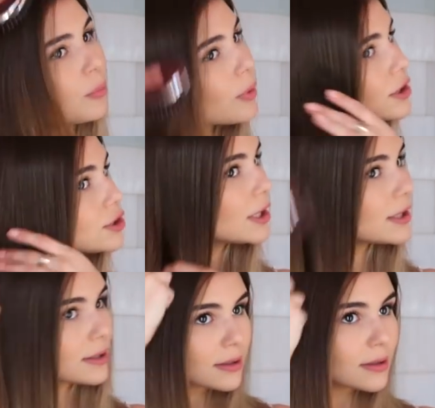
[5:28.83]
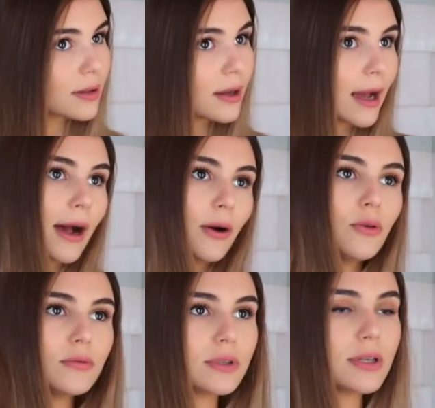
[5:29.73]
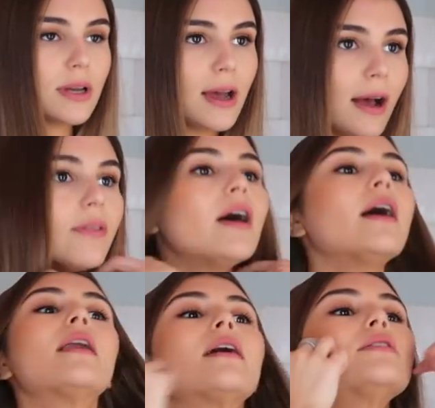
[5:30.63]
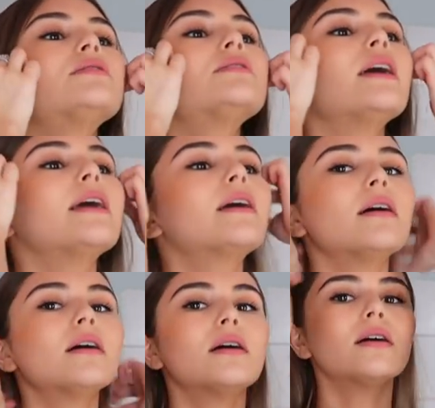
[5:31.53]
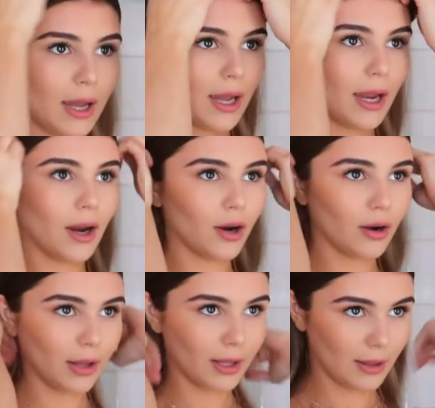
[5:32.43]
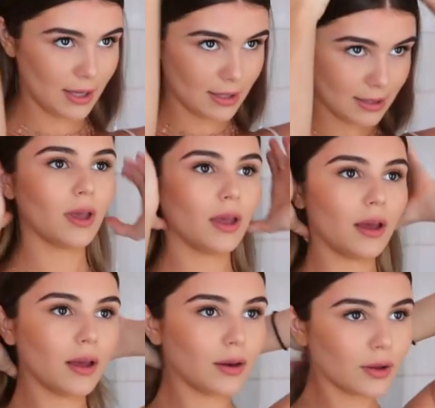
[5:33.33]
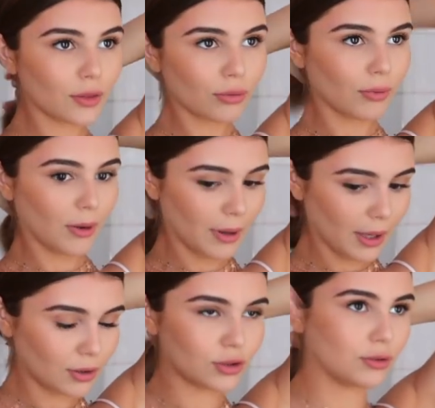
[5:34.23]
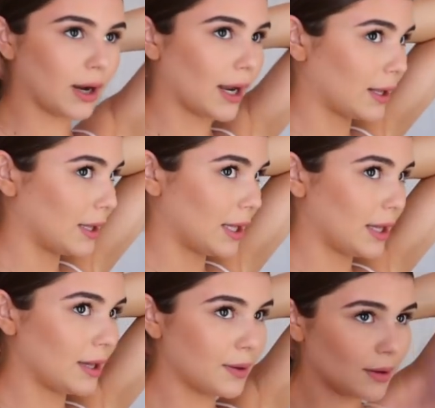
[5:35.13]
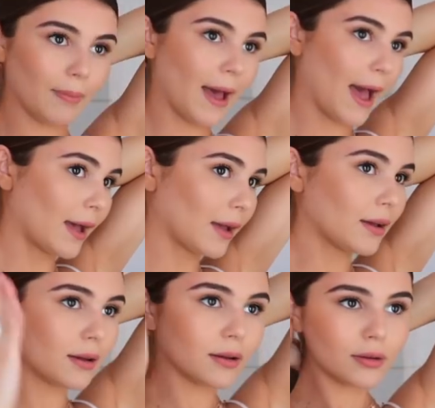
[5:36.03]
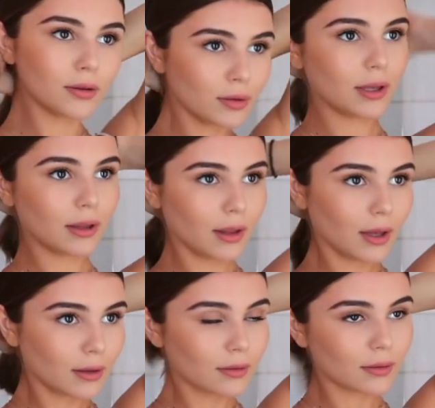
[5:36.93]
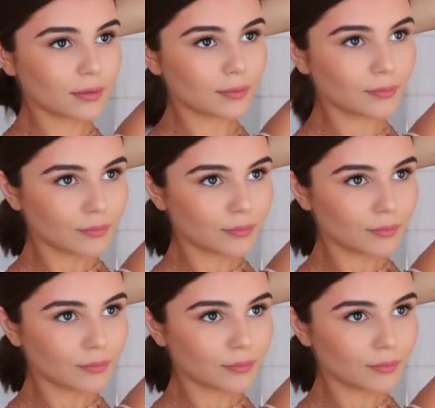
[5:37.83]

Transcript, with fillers: brush it out, and then I just take my hair like this and throw it directly back. Like this,